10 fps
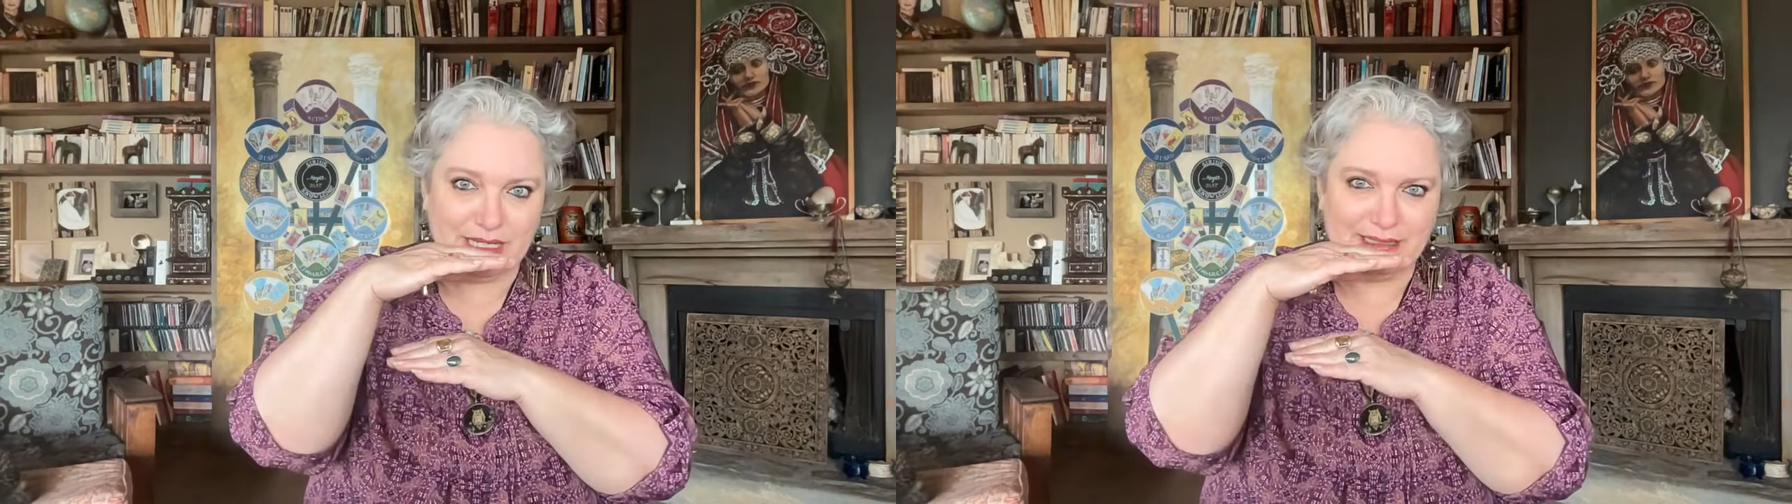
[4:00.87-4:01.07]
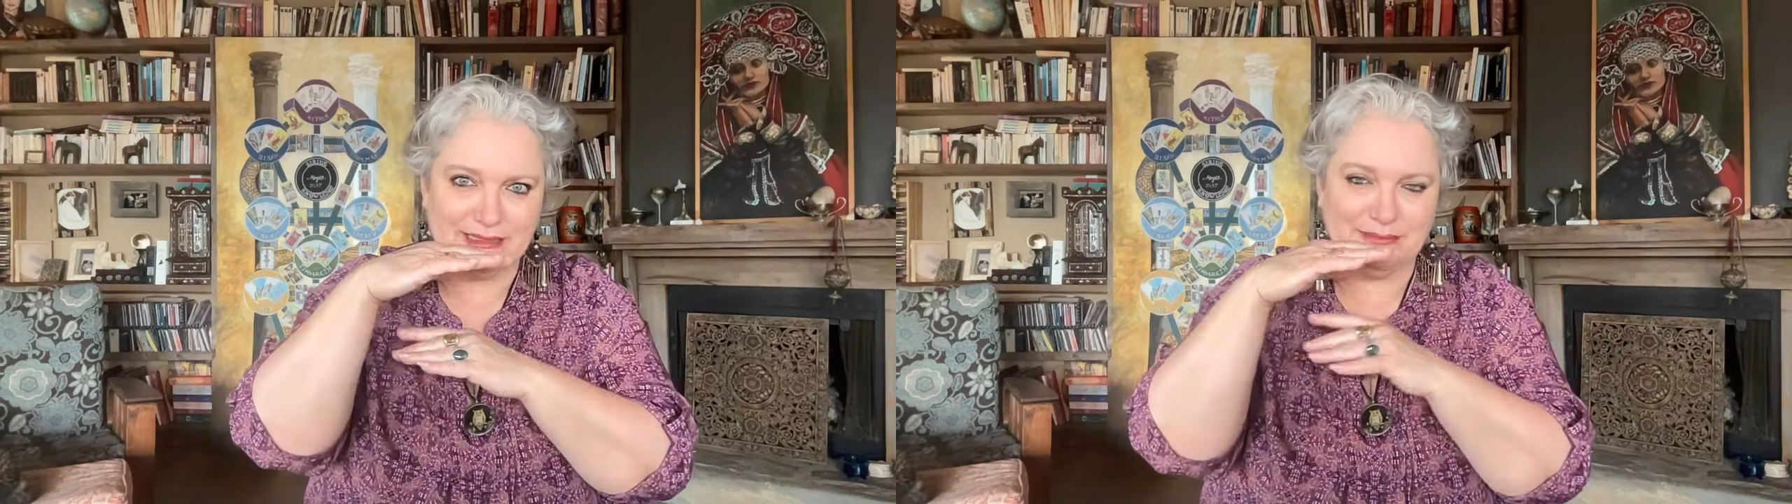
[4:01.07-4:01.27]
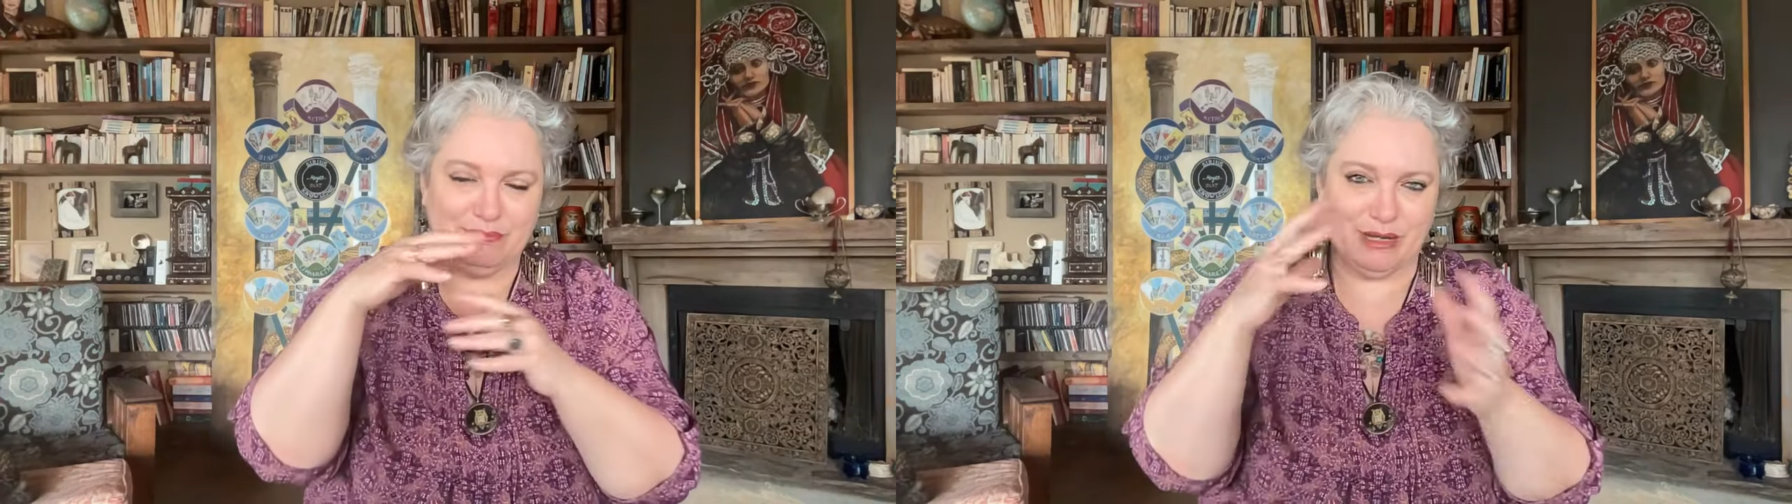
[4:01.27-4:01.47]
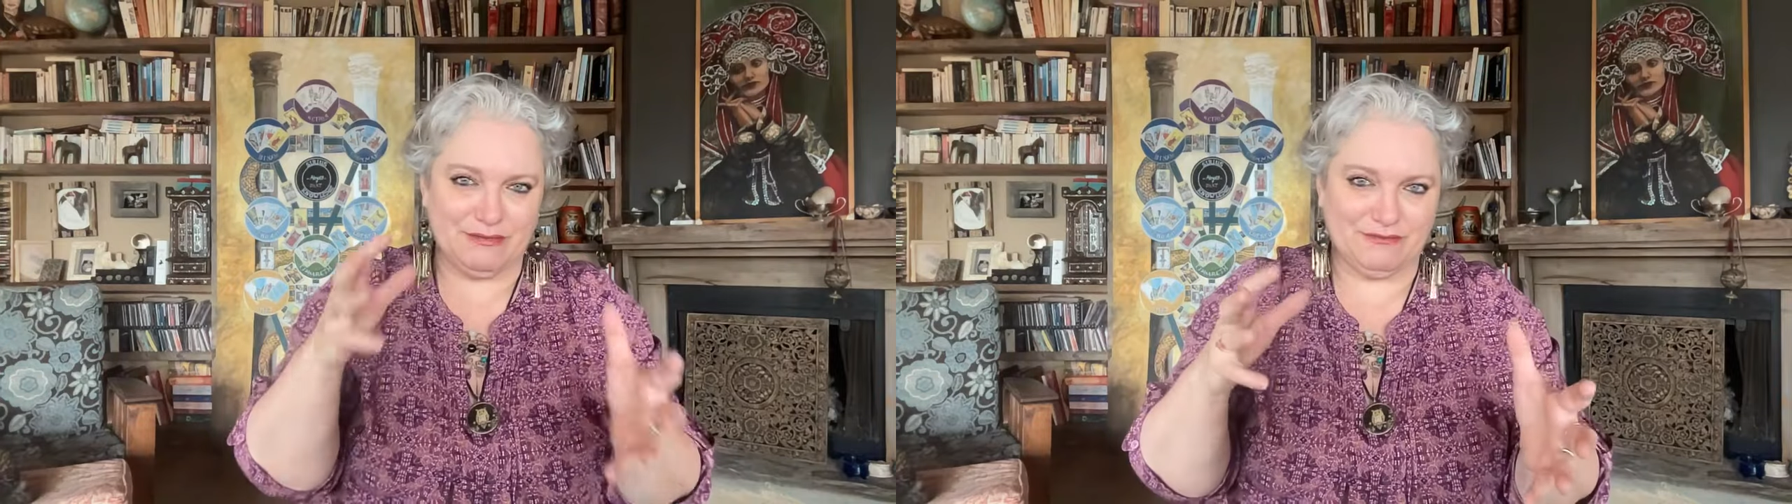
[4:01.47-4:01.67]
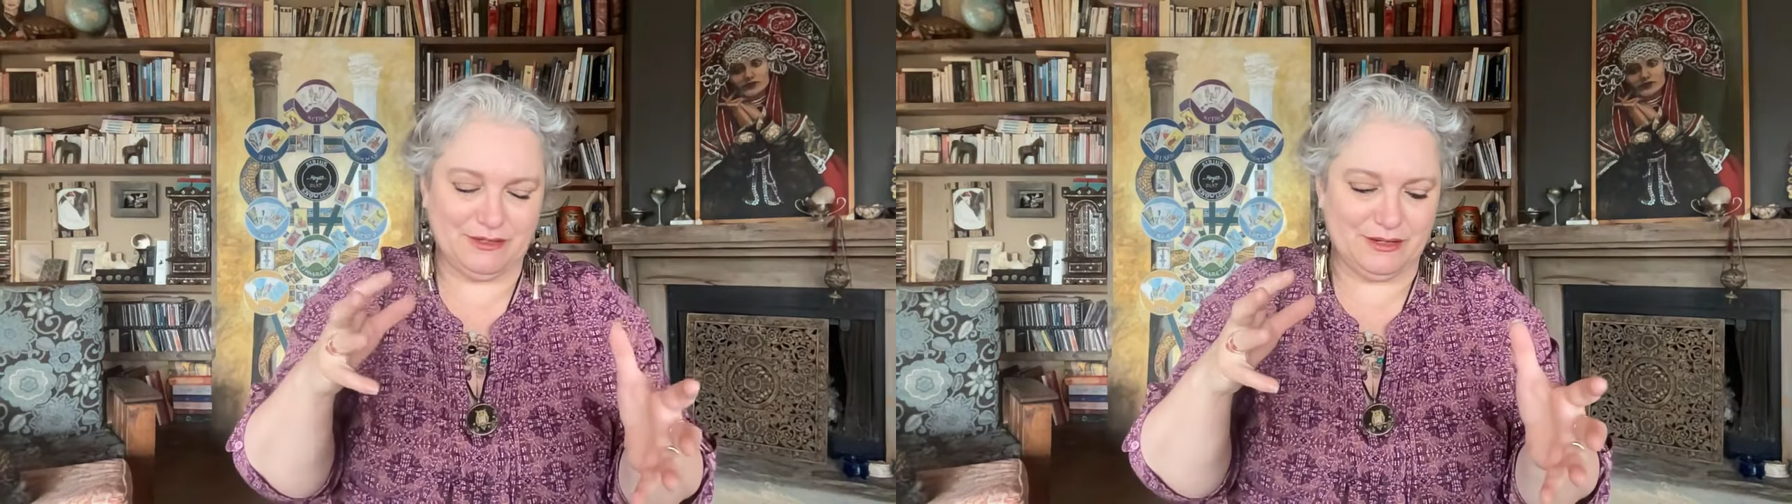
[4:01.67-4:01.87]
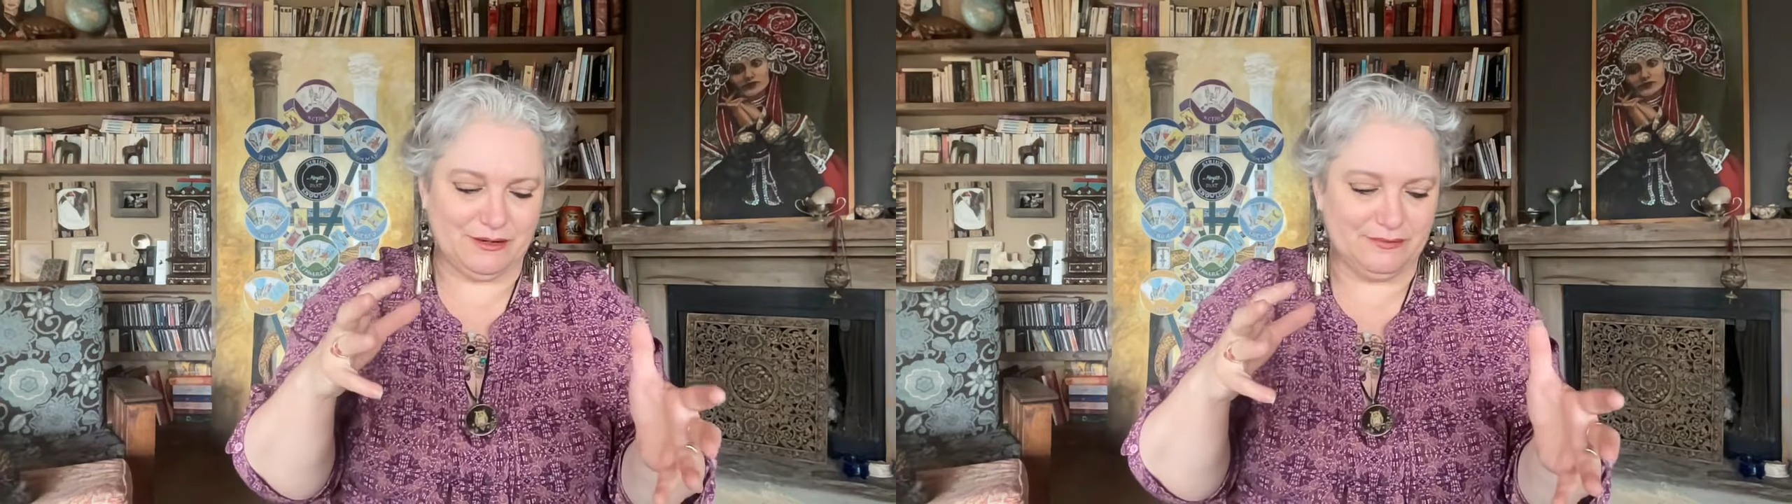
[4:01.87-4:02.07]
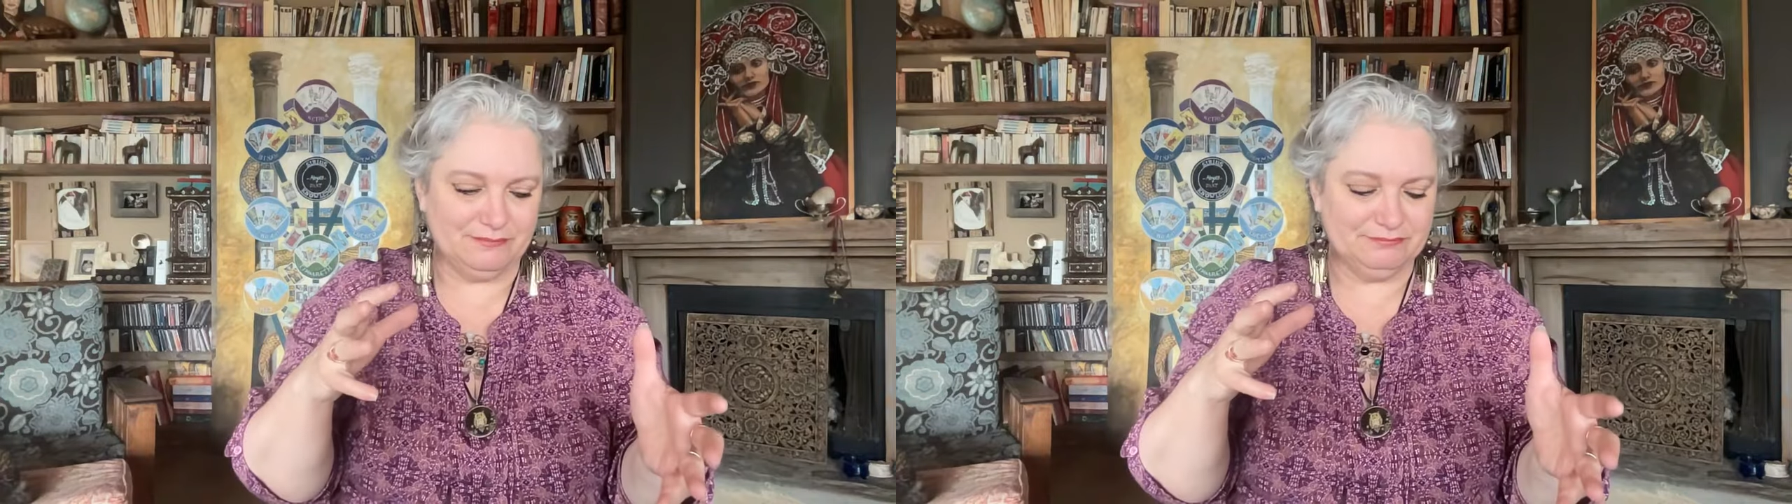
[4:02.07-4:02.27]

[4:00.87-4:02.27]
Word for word: it by fear.